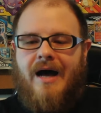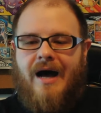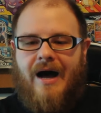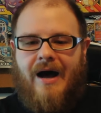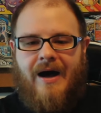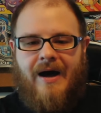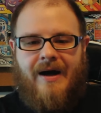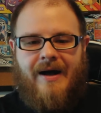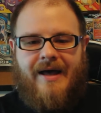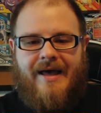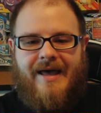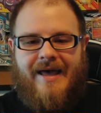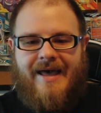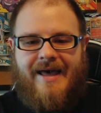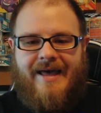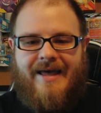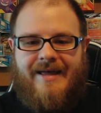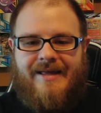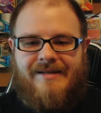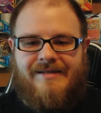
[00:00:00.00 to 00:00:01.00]

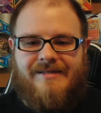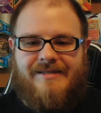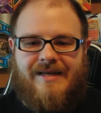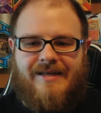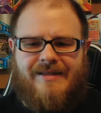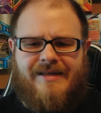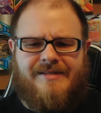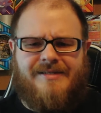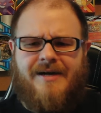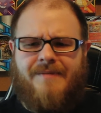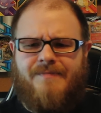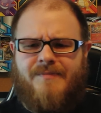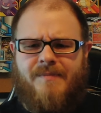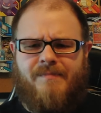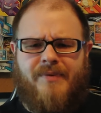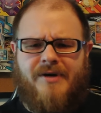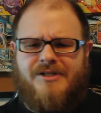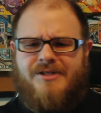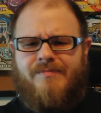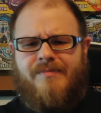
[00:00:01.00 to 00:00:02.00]
and they dumped a
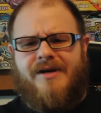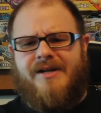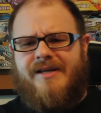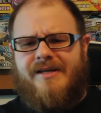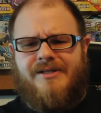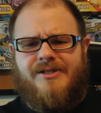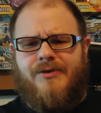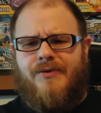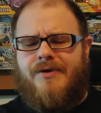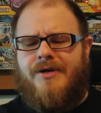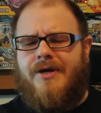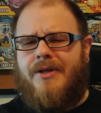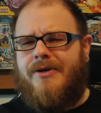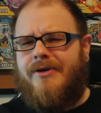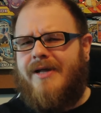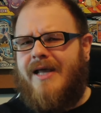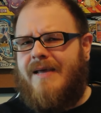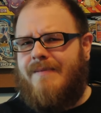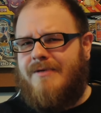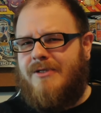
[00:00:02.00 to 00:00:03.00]
bunch of money into another
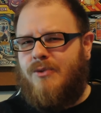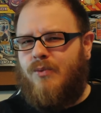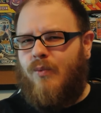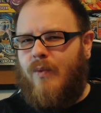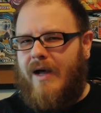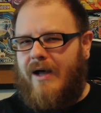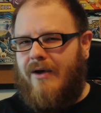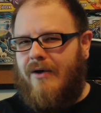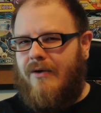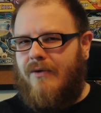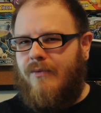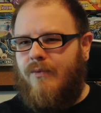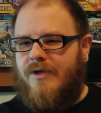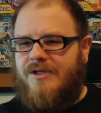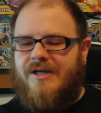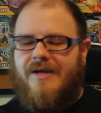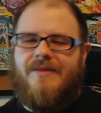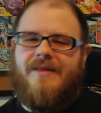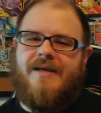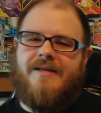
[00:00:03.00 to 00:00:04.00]
game as well, which
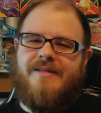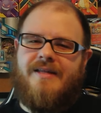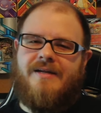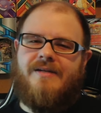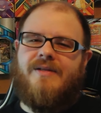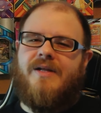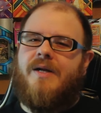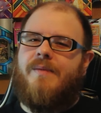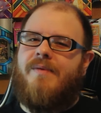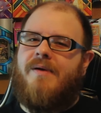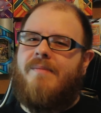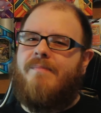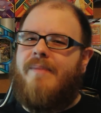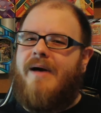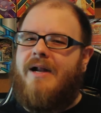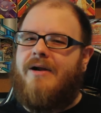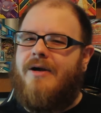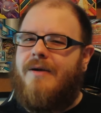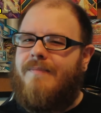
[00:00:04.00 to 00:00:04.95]
I think did a little bit better.